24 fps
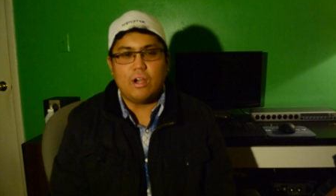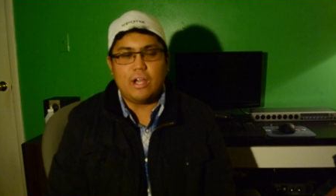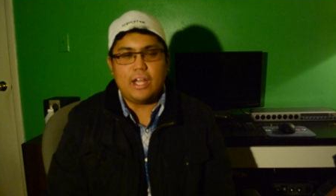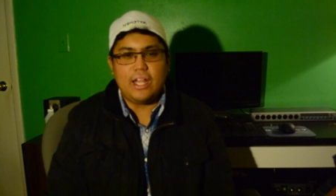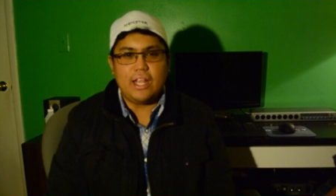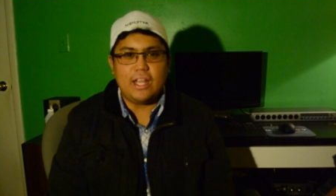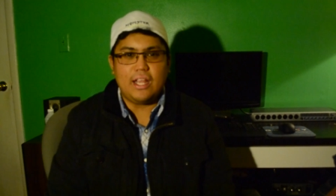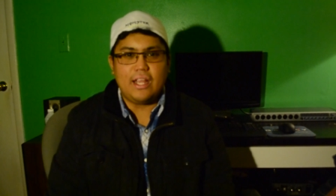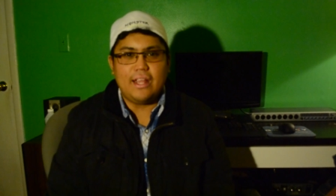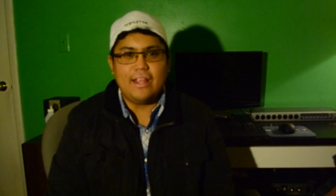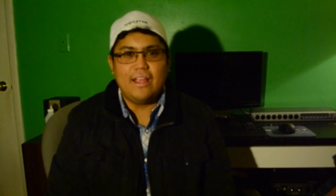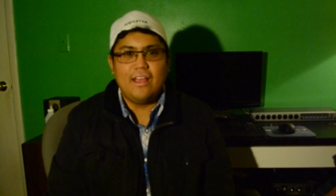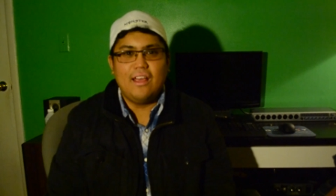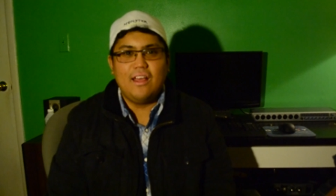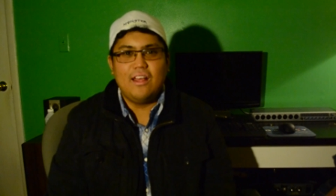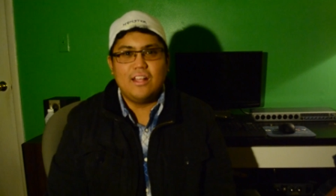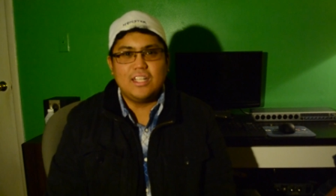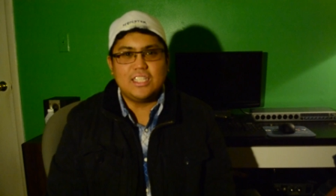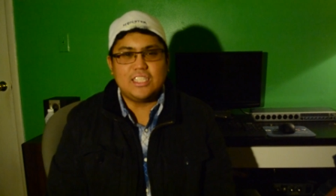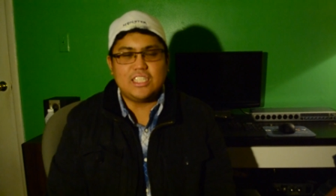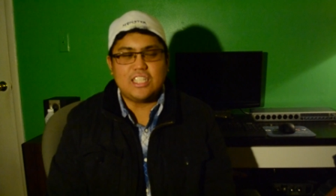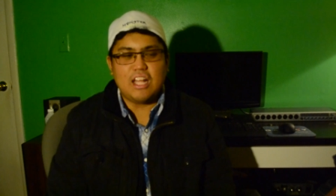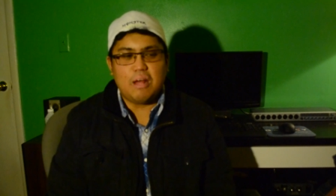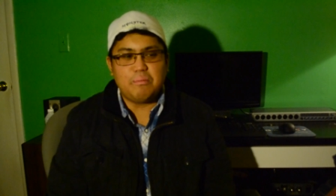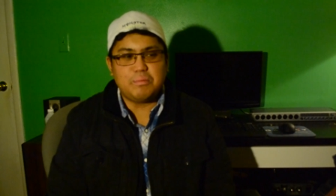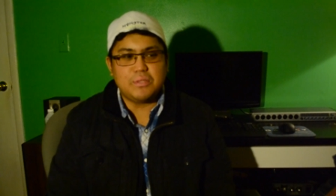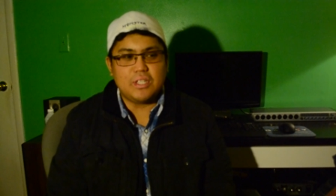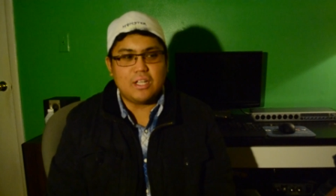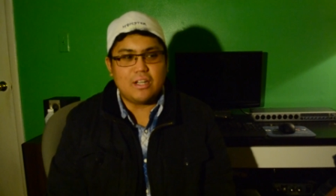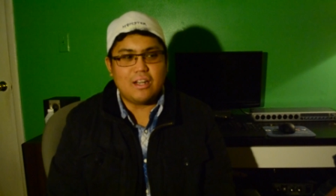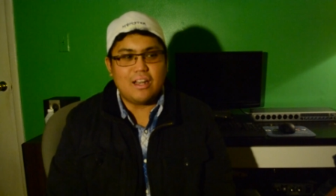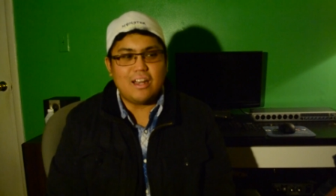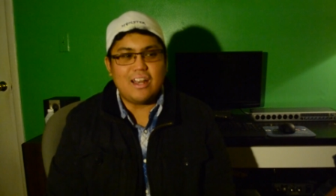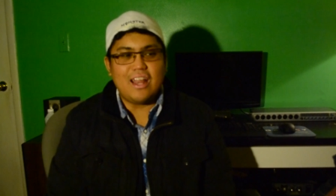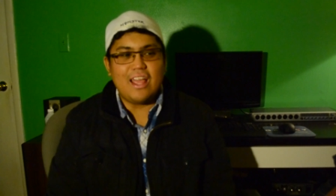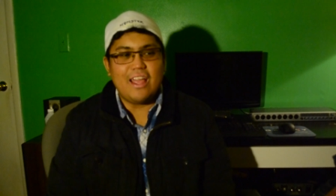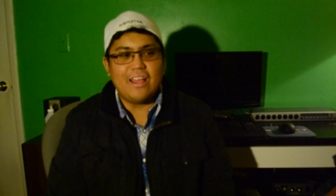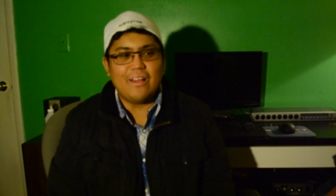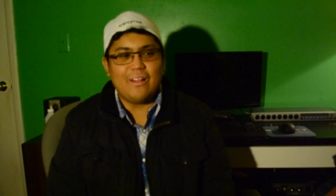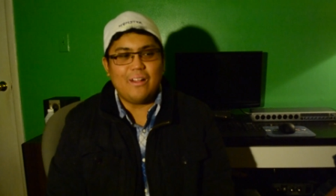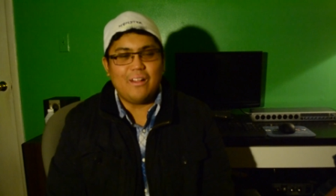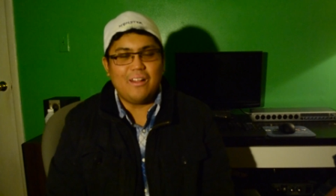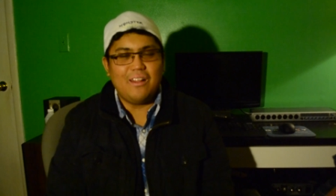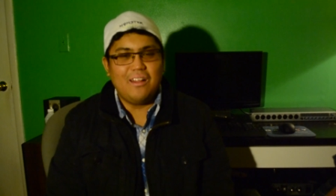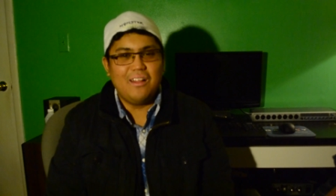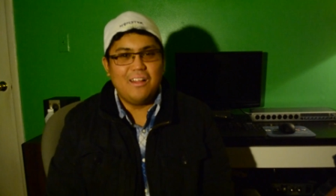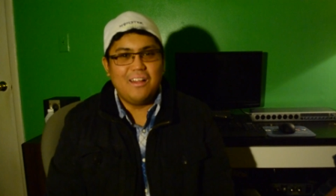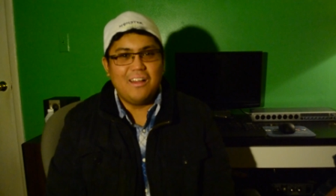he steps on a nail,